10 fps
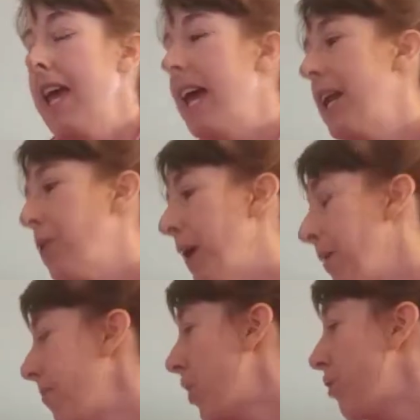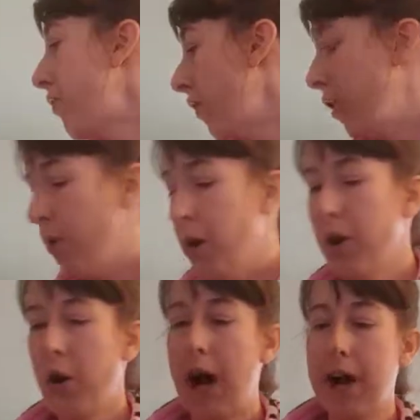Anyway, so
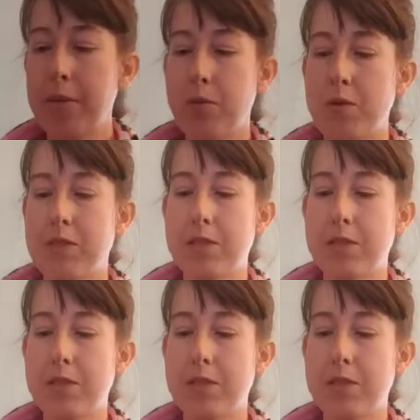I'm going